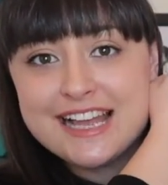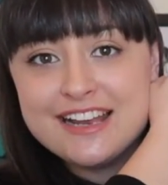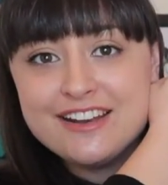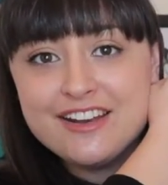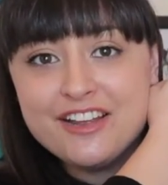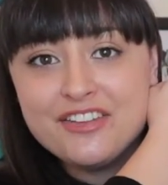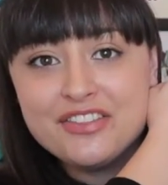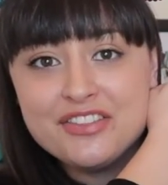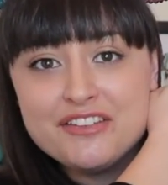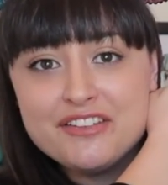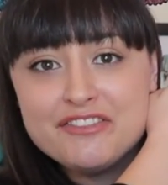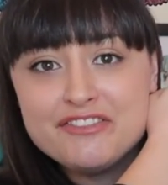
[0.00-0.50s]
and
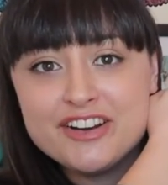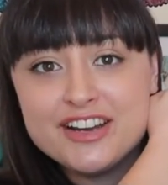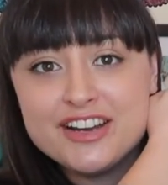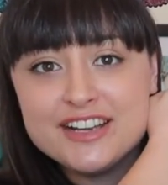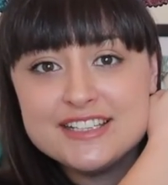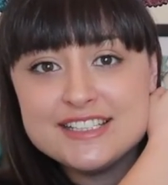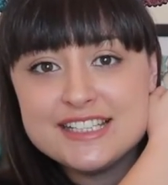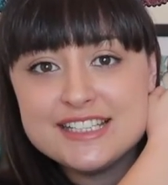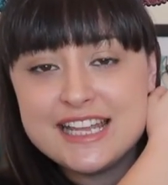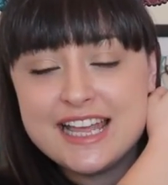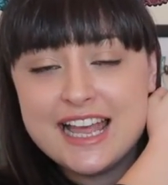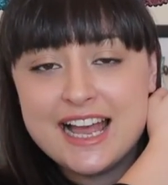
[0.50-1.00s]
on the
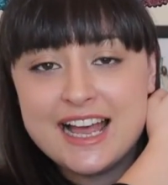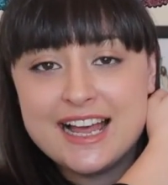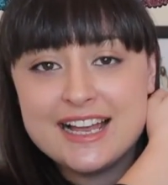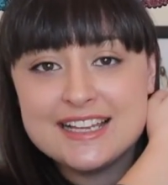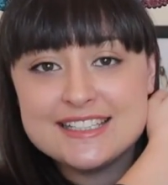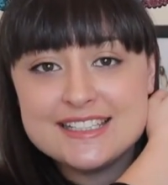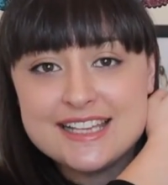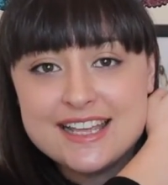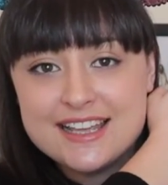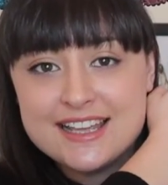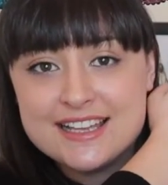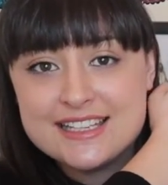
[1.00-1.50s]
front it
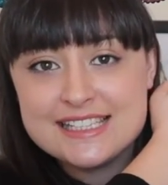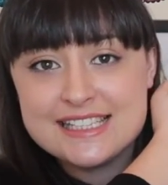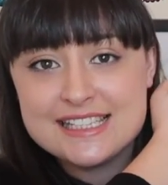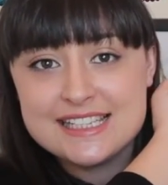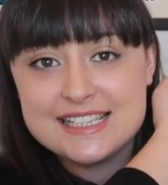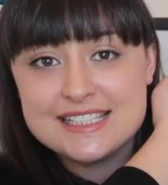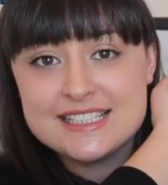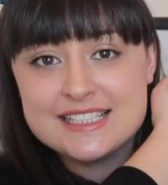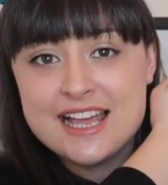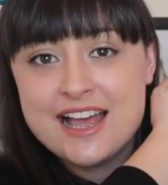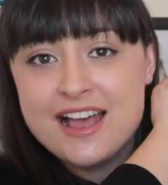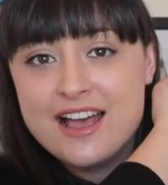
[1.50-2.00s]
has
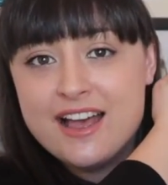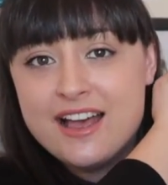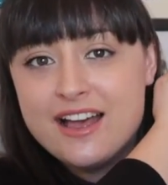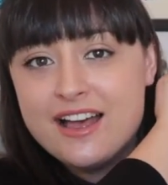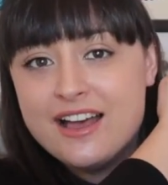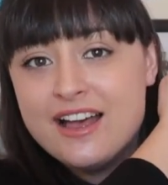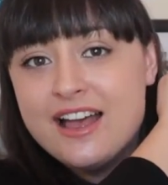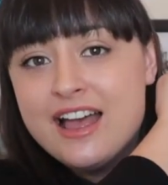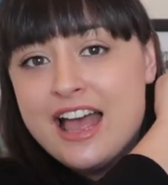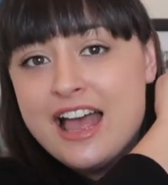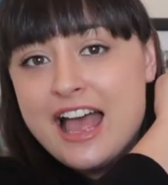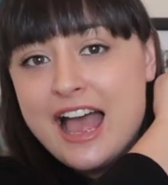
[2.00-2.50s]
Ursula's
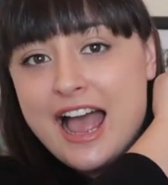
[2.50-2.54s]
hair